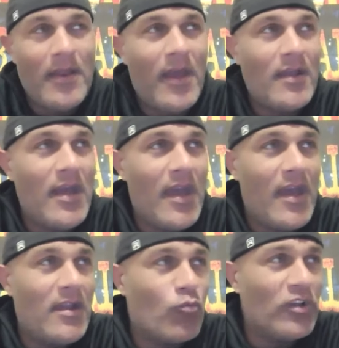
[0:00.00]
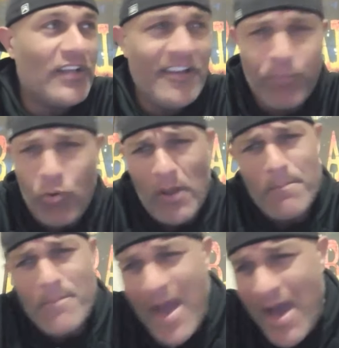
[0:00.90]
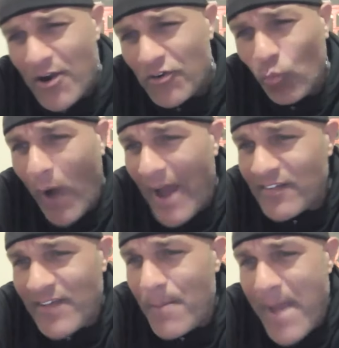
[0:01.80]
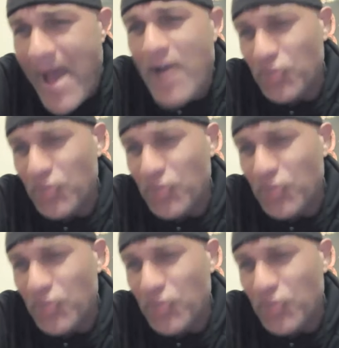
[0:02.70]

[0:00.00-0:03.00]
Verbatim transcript: and, and release point matters. Why does that matter?